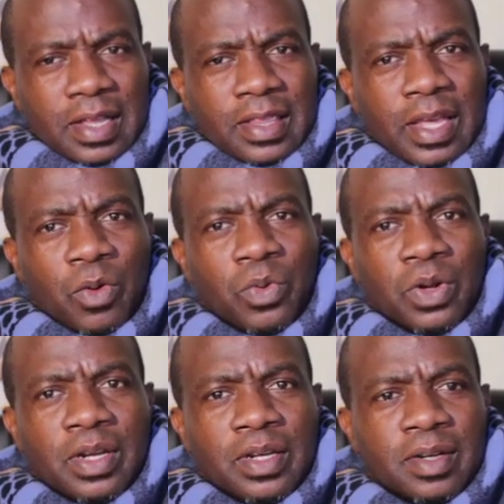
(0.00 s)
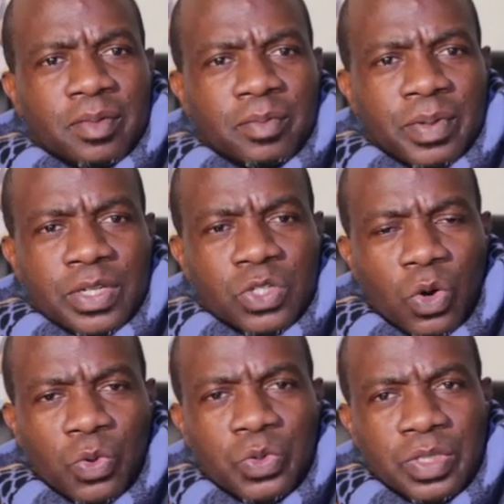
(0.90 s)
they will be
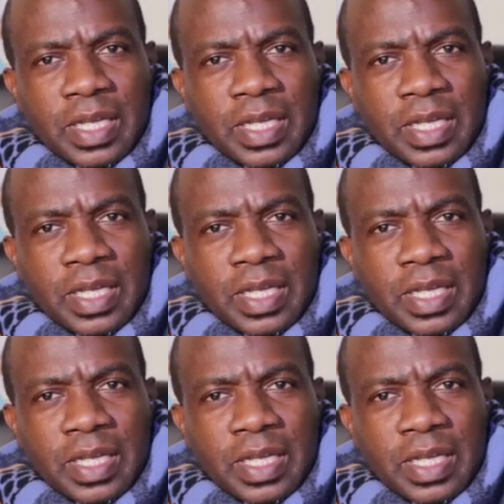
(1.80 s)
told